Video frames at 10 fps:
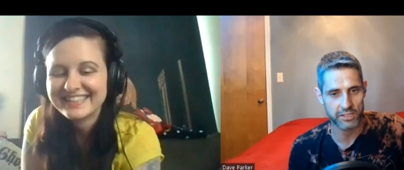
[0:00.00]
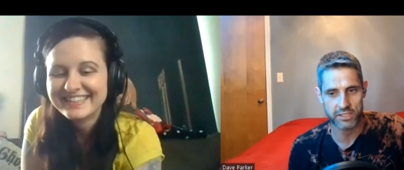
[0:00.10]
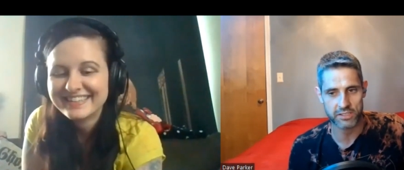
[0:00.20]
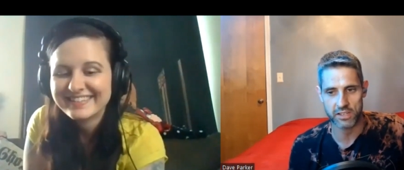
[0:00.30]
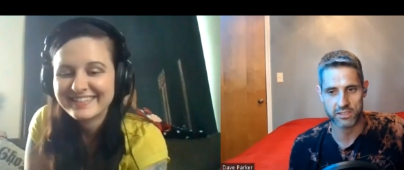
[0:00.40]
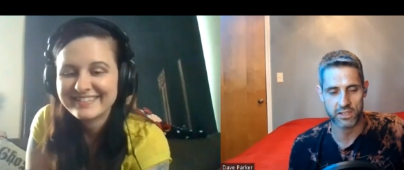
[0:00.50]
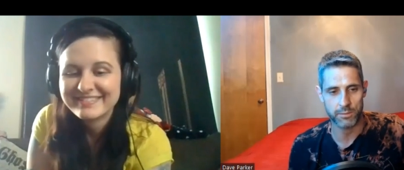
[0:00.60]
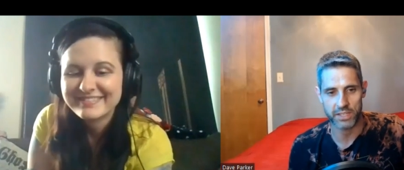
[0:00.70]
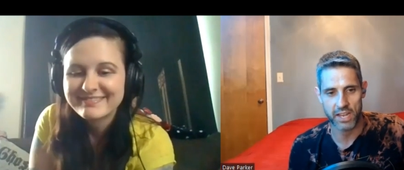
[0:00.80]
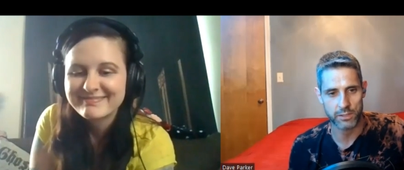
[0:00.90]
Speaker 1: it just doesn't
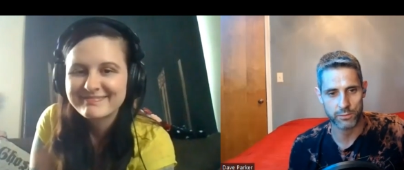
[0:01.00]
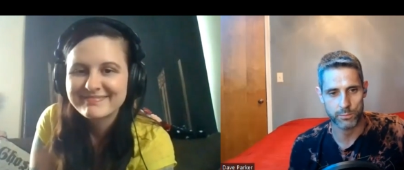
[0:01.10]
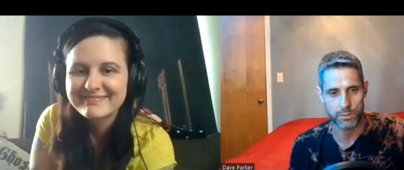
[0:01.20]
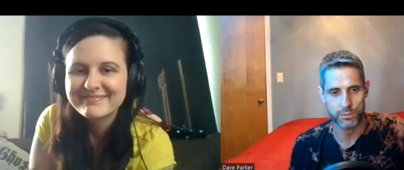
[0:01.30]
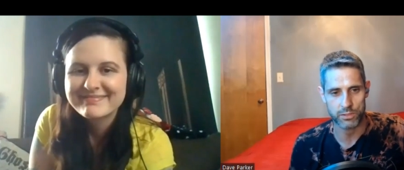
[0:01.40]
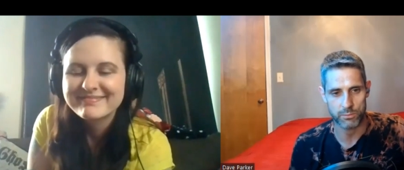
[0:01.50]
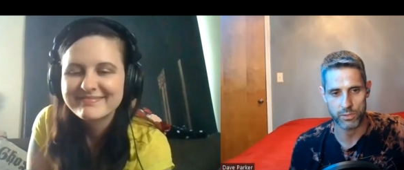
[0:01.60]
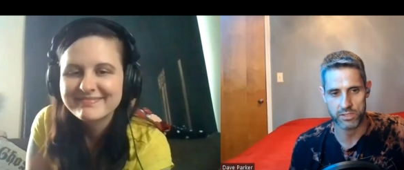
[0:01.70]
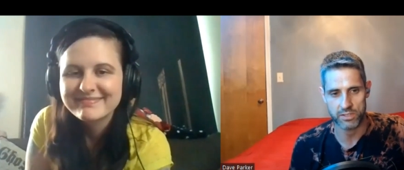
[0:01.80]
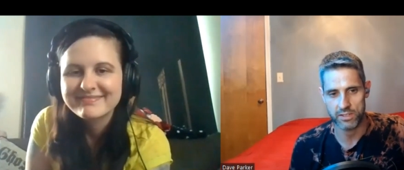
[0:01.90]
come together for me for
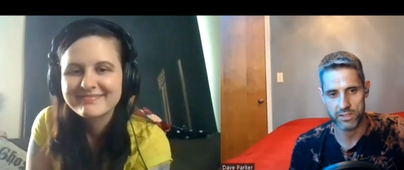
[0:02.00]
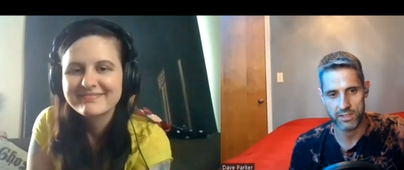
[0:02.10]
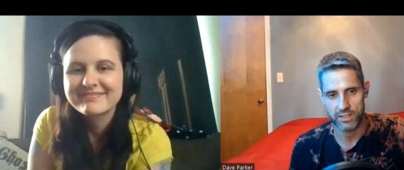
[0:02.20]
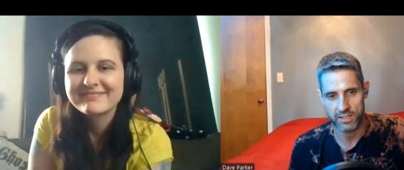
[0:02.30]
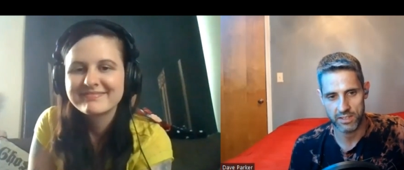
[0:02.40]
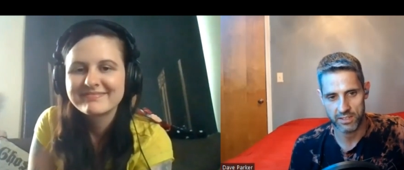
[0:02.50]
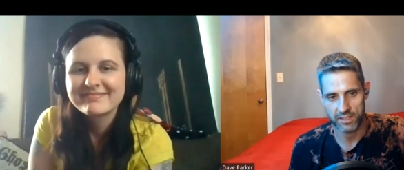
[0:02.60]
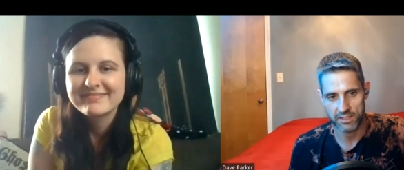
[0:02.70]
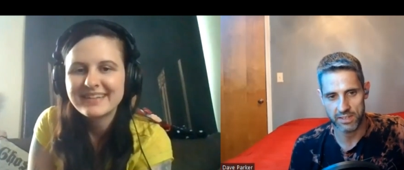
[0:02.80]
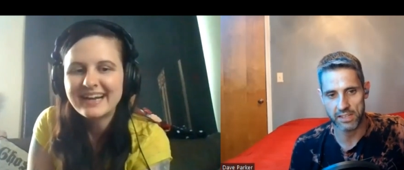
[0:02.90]
some reason.
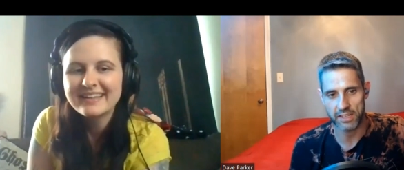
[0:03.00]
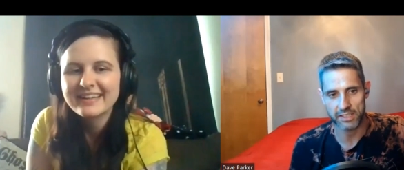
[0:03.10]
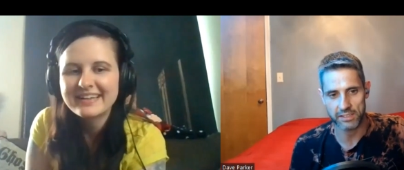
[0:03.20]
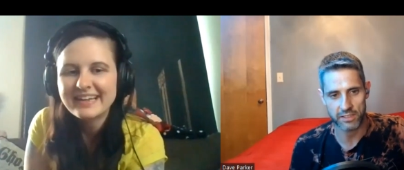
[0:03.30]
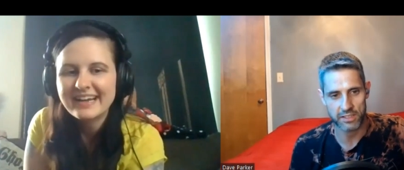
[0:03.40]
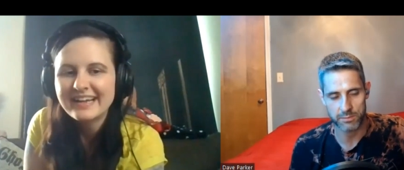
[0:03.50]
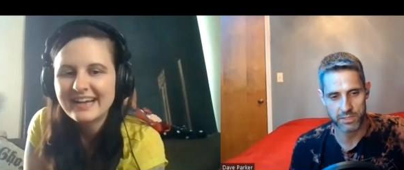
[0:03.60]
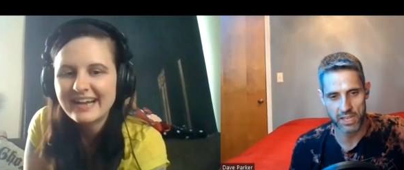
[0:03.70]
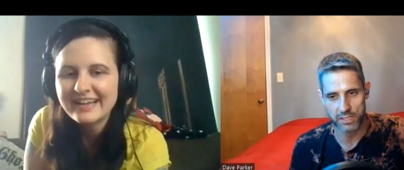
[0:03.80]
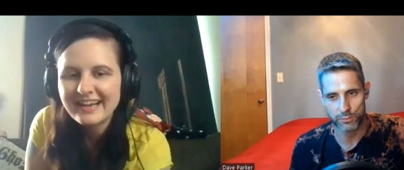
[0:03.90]
Not I like, like it. it comes
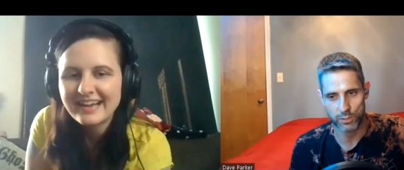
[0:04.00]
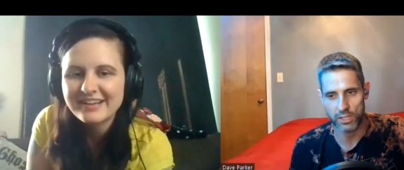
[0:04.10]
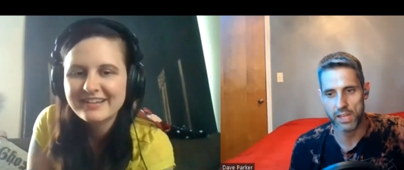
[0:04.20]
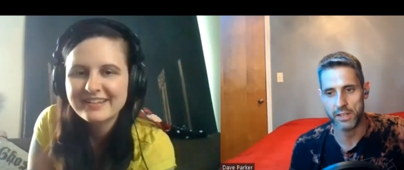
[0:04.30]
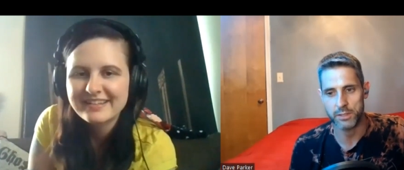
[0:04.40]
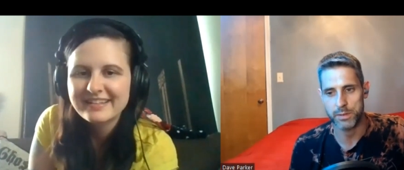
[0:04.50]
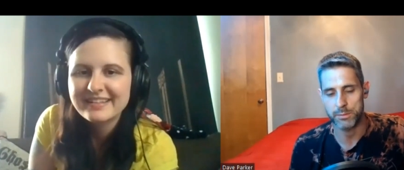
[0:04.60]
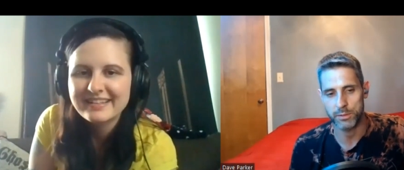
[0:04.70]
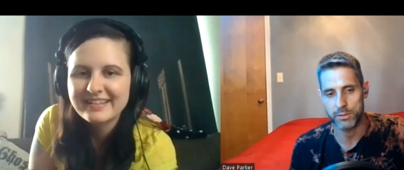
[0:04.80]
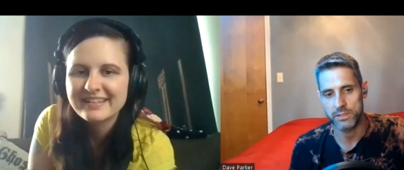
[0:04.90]
I, together I, for I, a lot of other
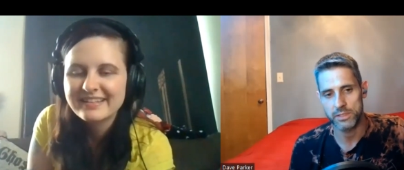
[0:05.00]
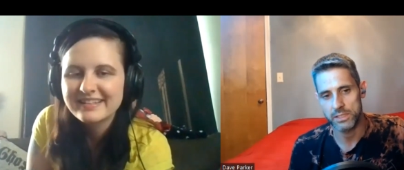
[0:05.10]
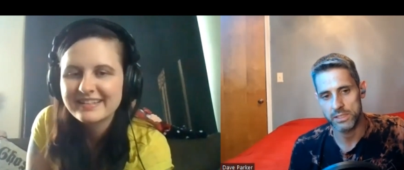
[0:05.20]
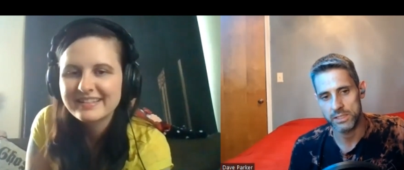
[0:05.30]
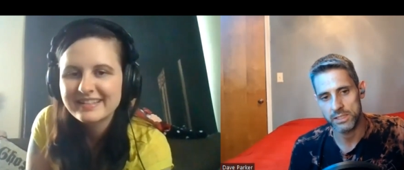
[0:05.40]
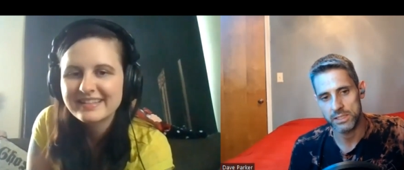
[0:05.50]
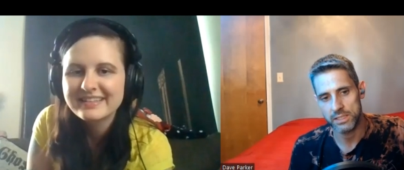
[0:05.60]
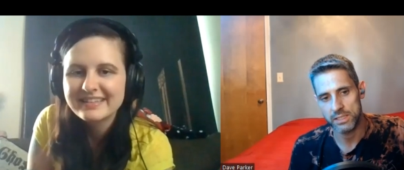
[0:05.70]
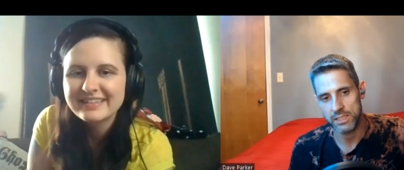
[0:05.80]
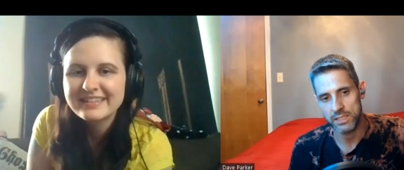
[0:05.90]
people.
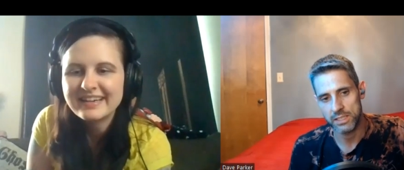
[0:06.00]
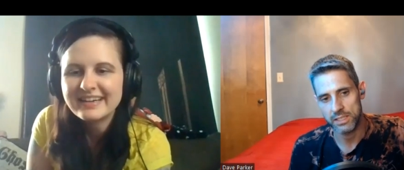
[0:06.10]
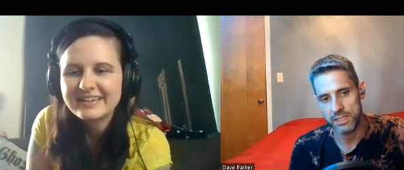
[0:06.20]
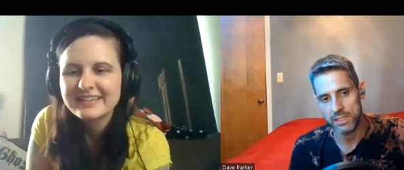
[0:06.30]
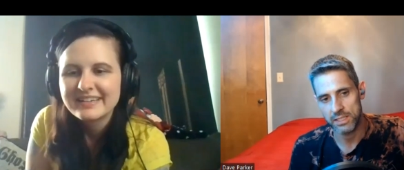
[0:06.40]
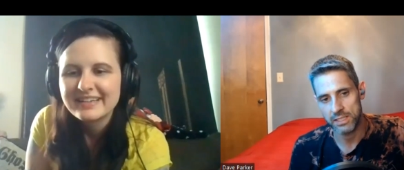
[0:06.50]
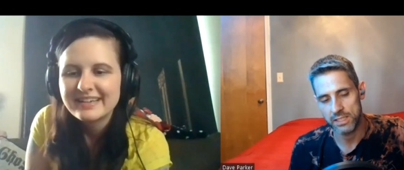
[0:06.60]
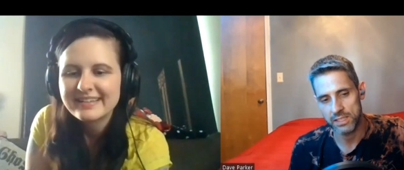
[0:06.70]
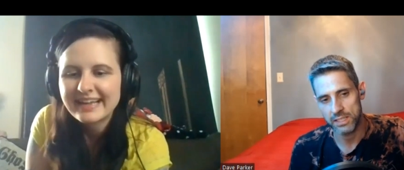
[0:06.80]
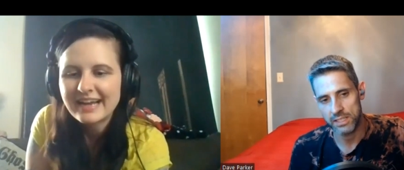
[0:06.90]
Speaker 2: Yeah,
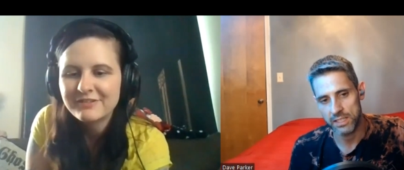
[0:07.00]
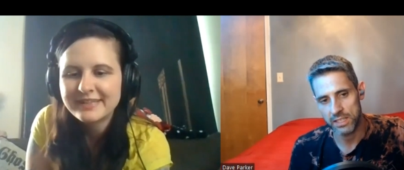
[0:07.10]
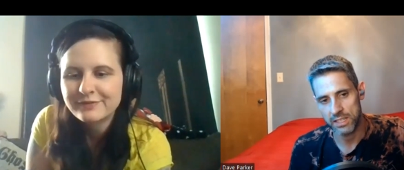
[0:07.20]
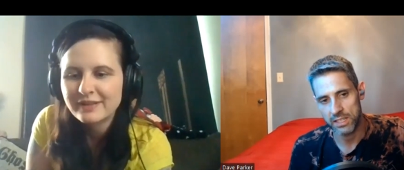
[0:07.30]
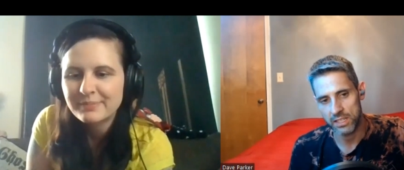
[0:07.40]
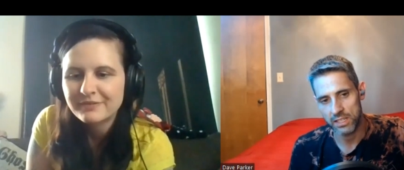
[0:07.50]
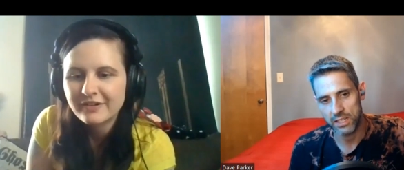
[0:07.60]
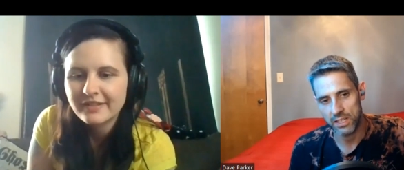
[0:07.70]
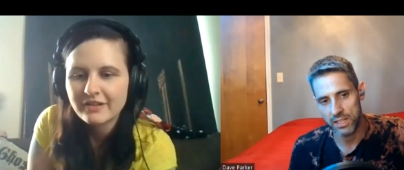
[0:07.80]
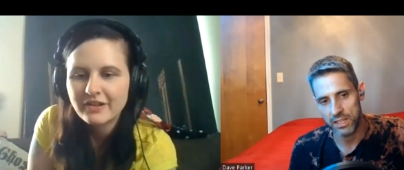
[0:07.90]
like I would definitely
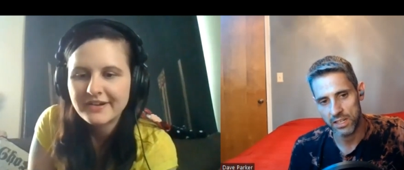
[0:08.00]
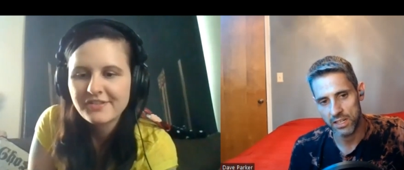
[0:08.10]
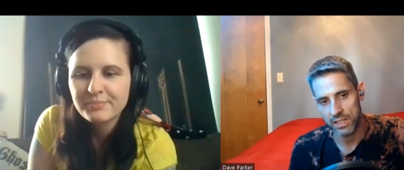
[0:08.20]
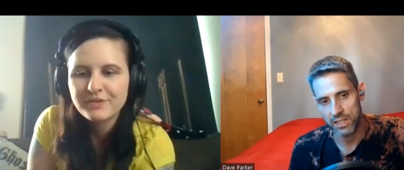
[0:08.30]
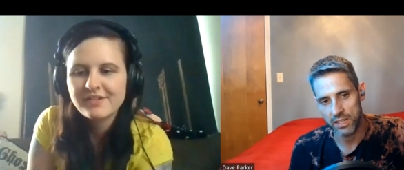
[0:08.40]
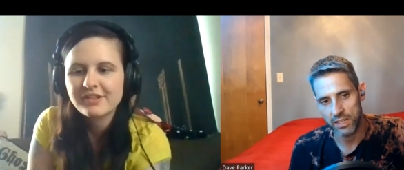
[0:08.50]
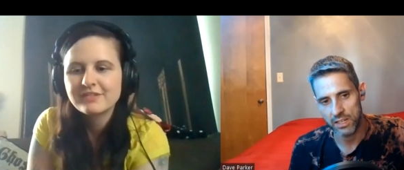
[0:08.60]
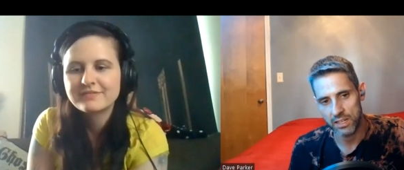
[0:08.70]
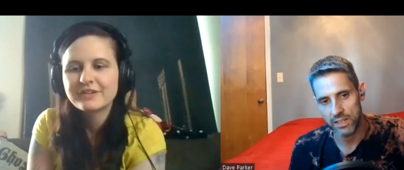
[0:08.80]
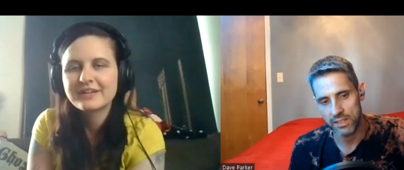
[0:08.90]
prefer the Lost Boys
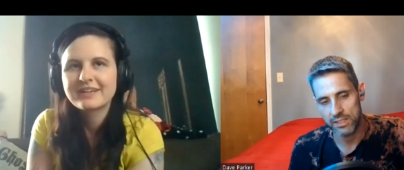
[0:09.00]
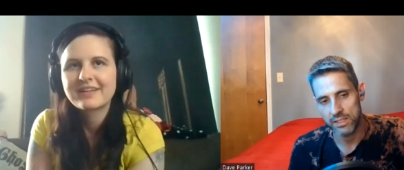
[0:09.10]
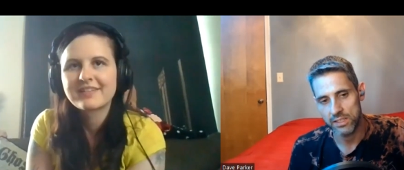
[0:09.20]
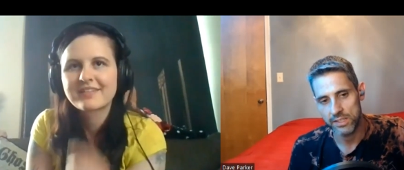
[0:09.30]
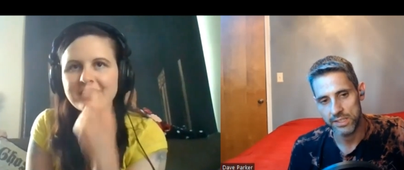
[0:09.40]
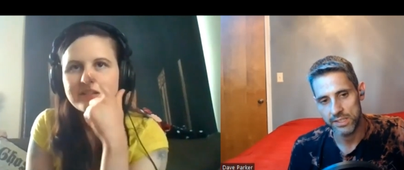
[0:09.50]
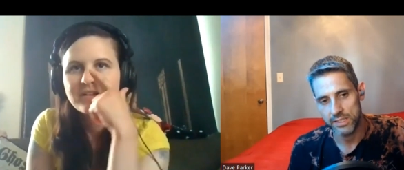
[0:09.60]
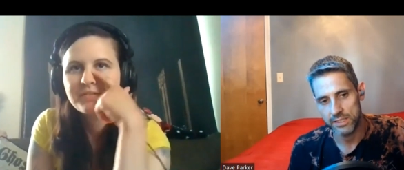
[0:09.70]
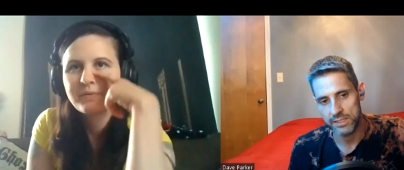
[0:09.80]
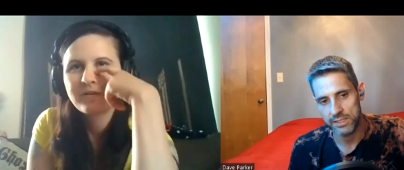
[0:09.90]
over it because the
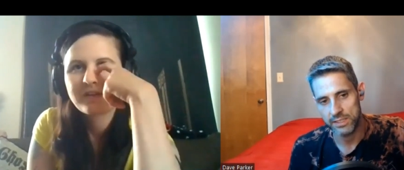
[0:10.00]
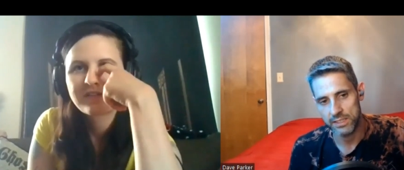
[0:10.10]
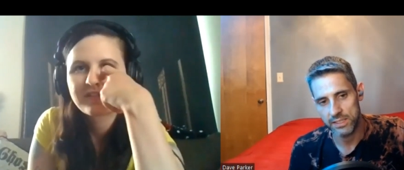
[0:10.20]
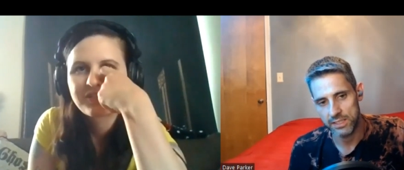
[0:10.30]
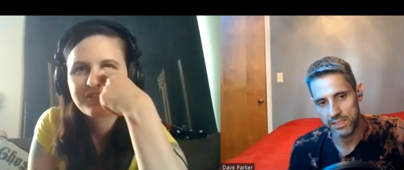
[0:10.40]
Lost Boys it's